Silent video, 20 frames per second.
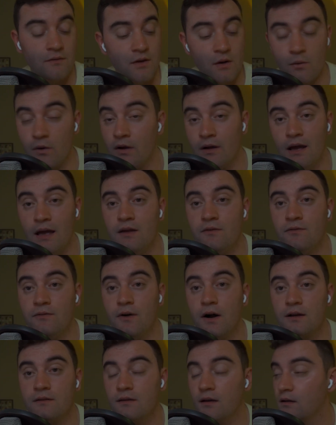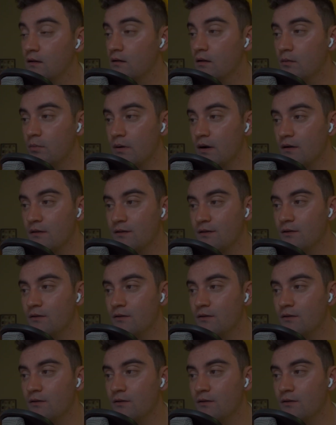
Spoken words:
There were a fuck ton of personal